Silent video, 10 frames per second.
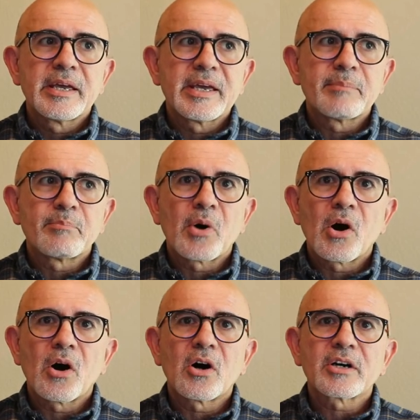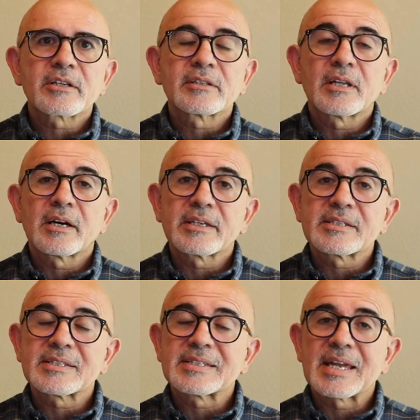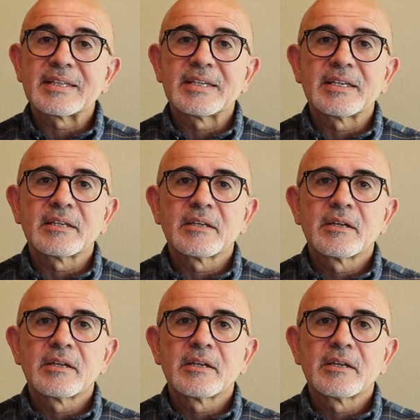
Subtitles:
a park-like setting